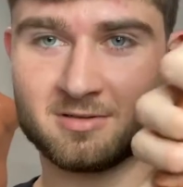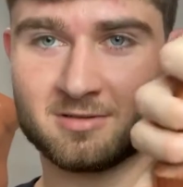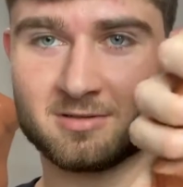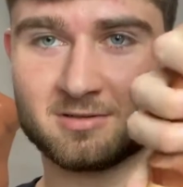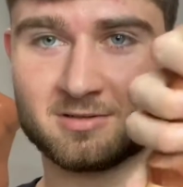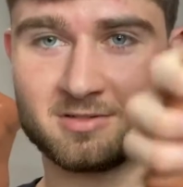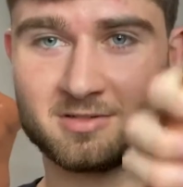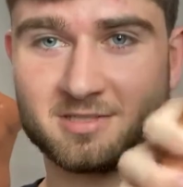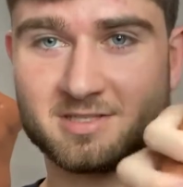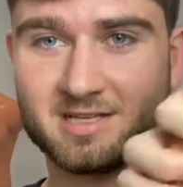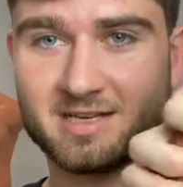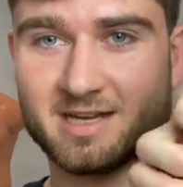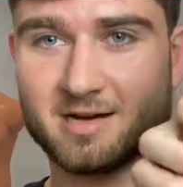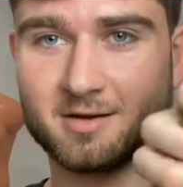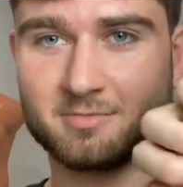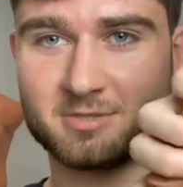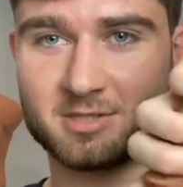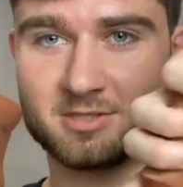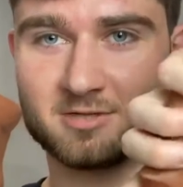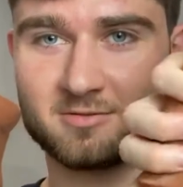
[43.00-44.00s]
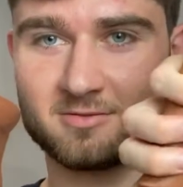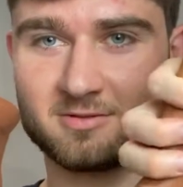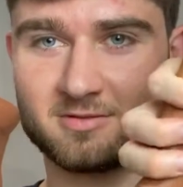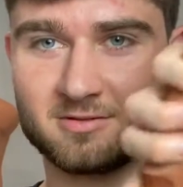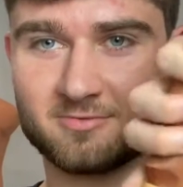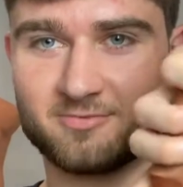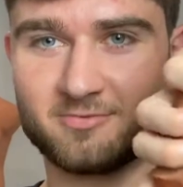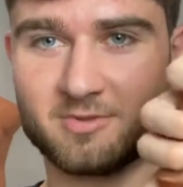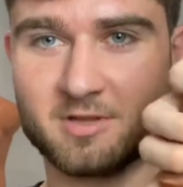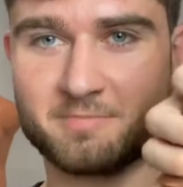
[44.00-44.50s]
you see how I'm just
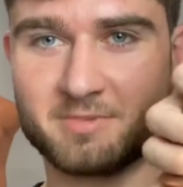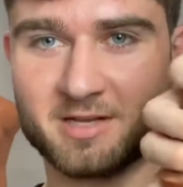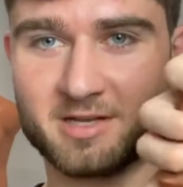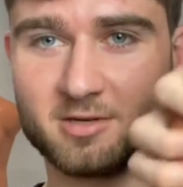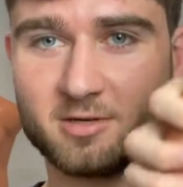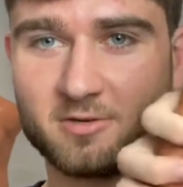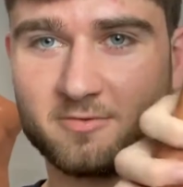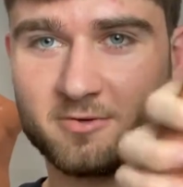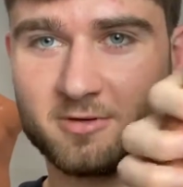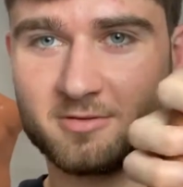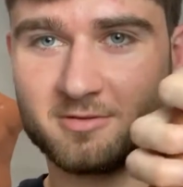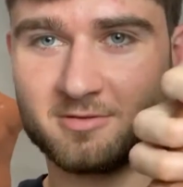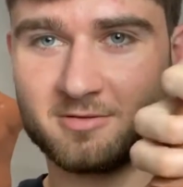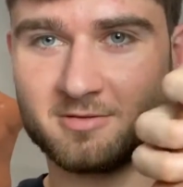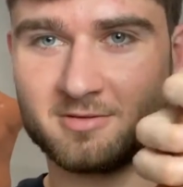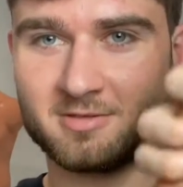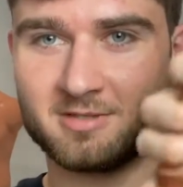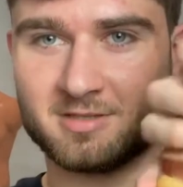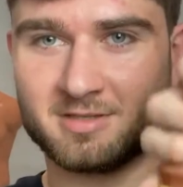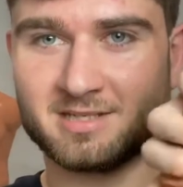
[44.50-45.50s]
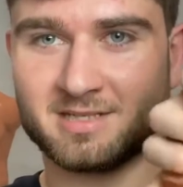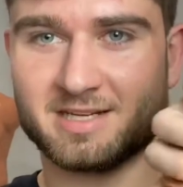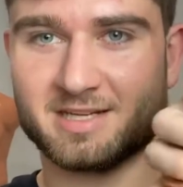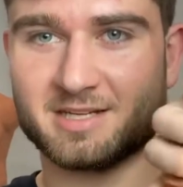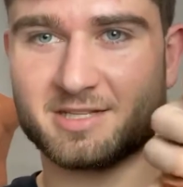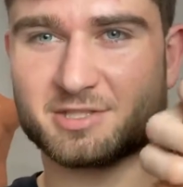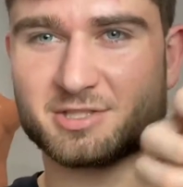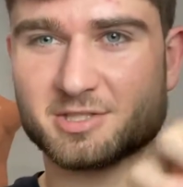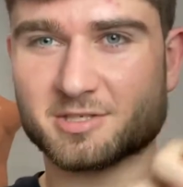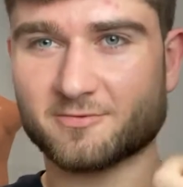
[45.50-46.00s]
flipping it over and
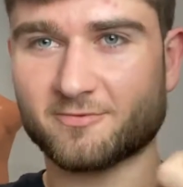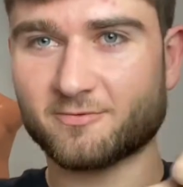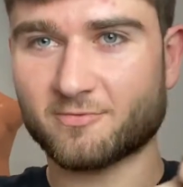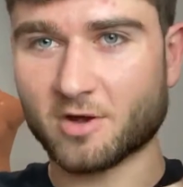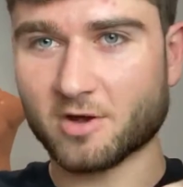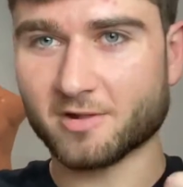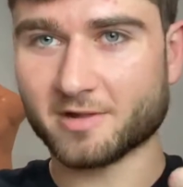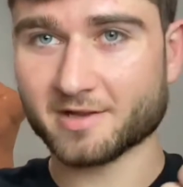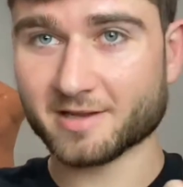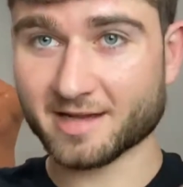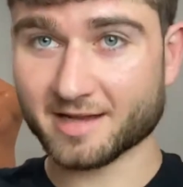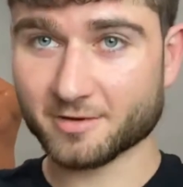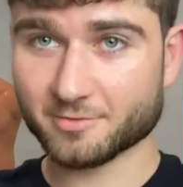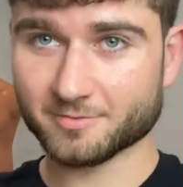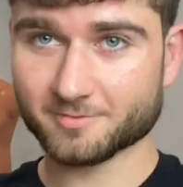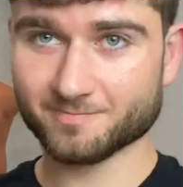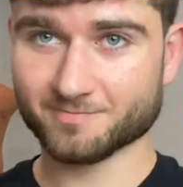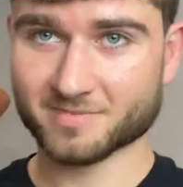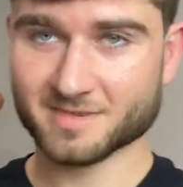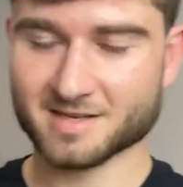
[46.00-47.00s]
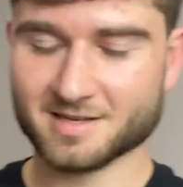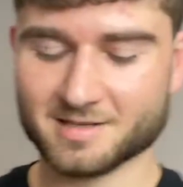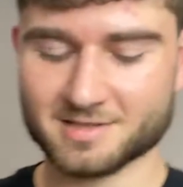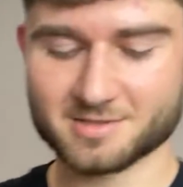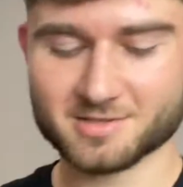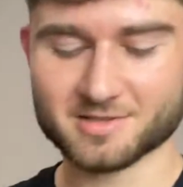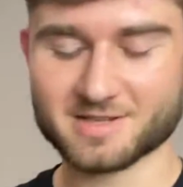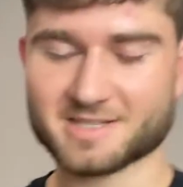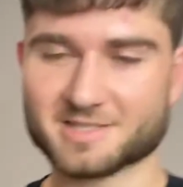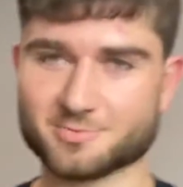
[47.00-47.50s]
it's just falling out?
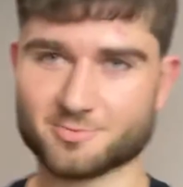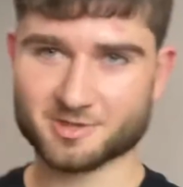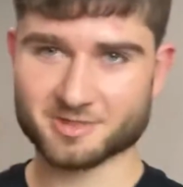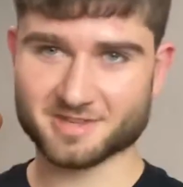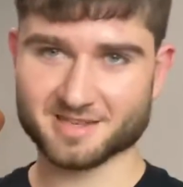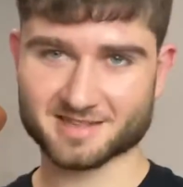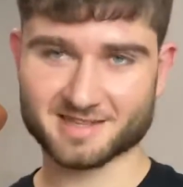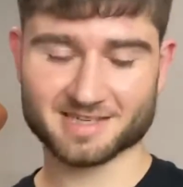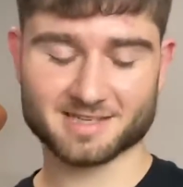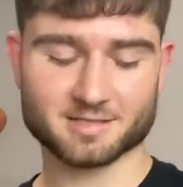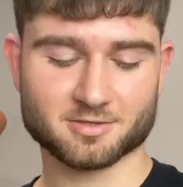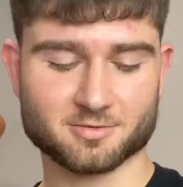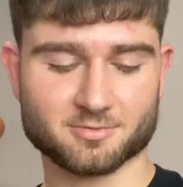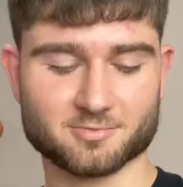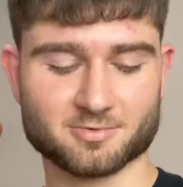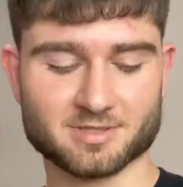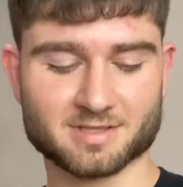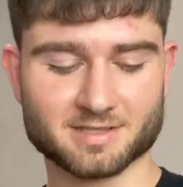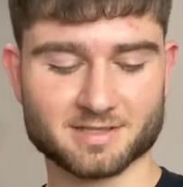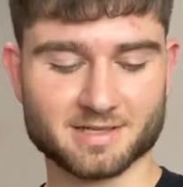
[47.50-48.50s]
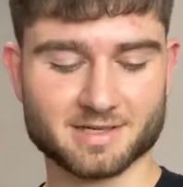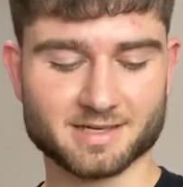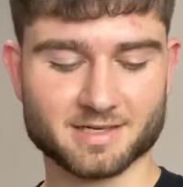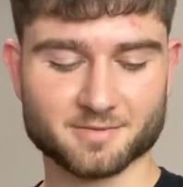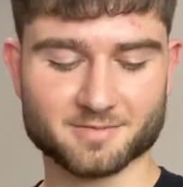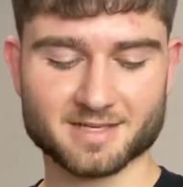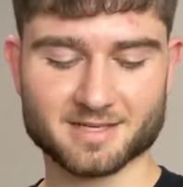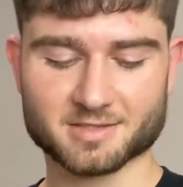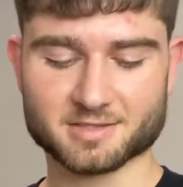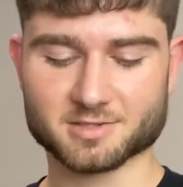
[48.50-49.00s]
So that's one thing that I don't really like
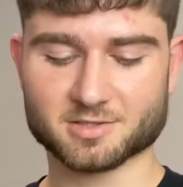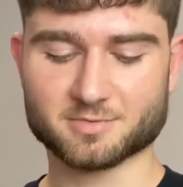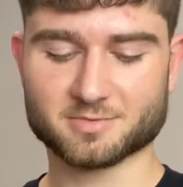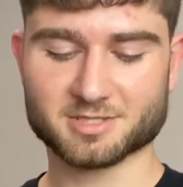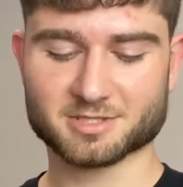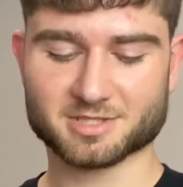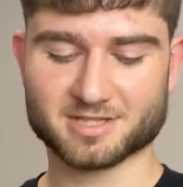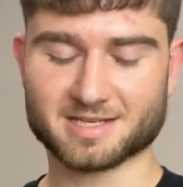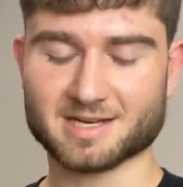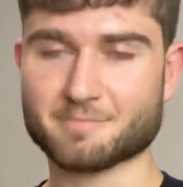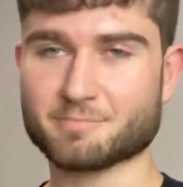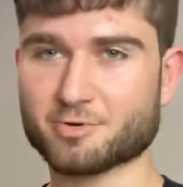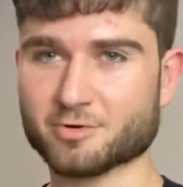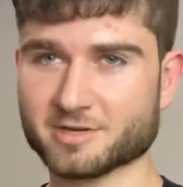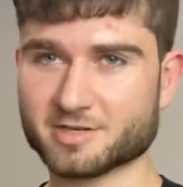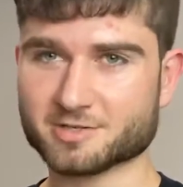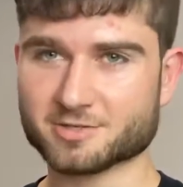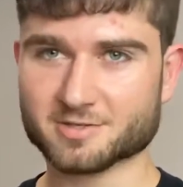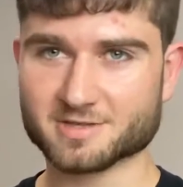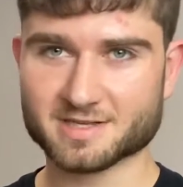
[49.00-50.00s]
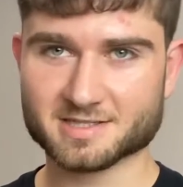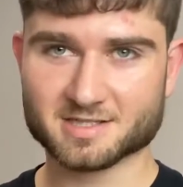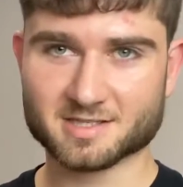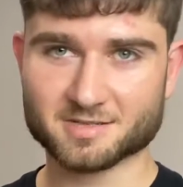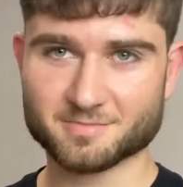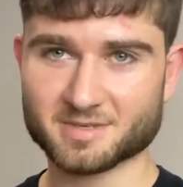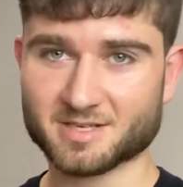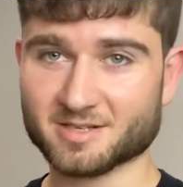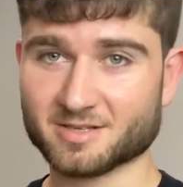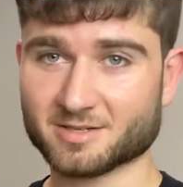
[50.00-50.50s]
about it so much, and I'm pretty sure that's going to
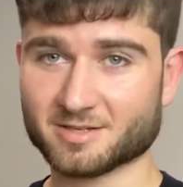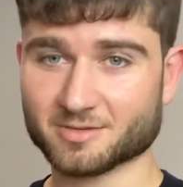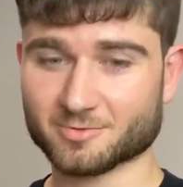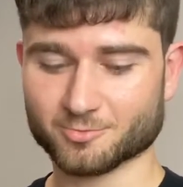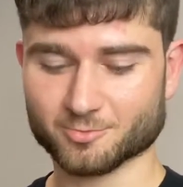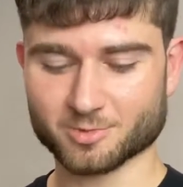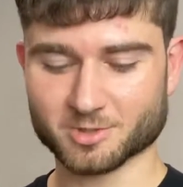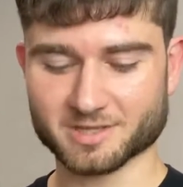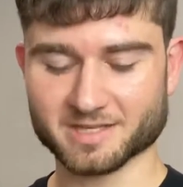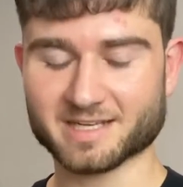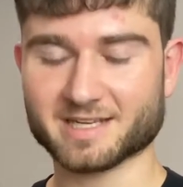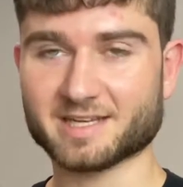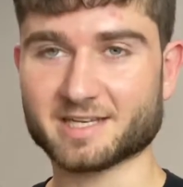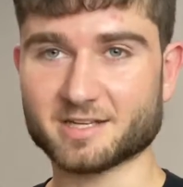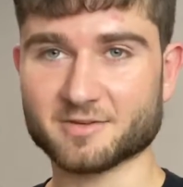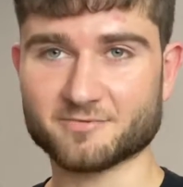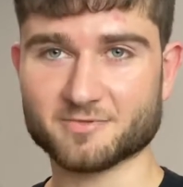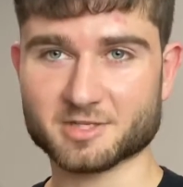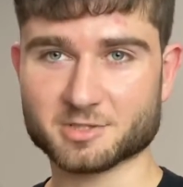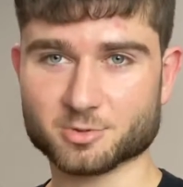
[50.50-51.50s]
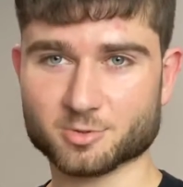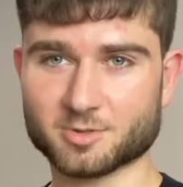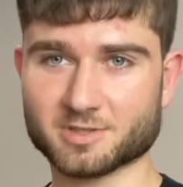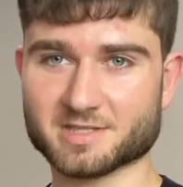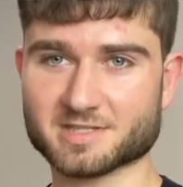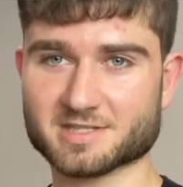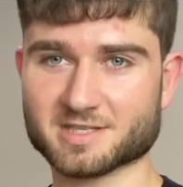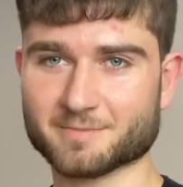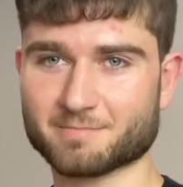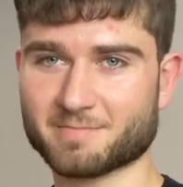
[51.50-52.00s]
be really
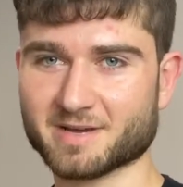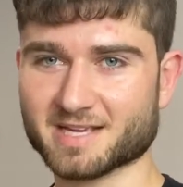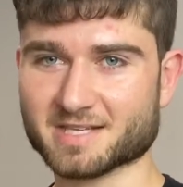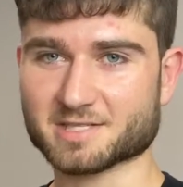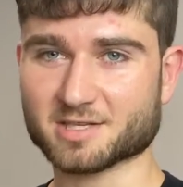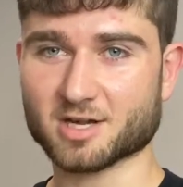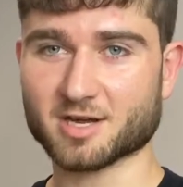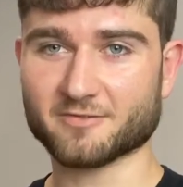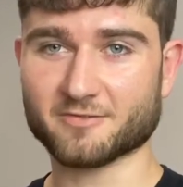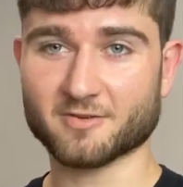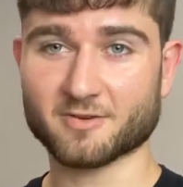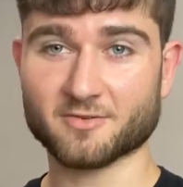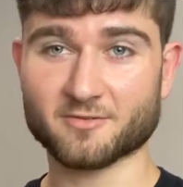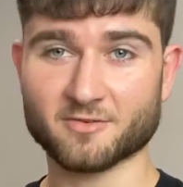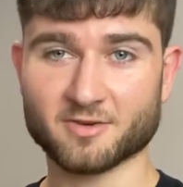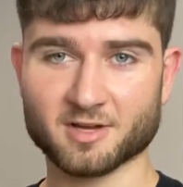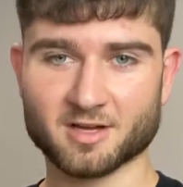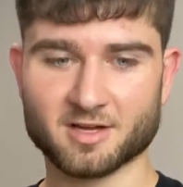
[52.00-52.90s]
individualistic based off of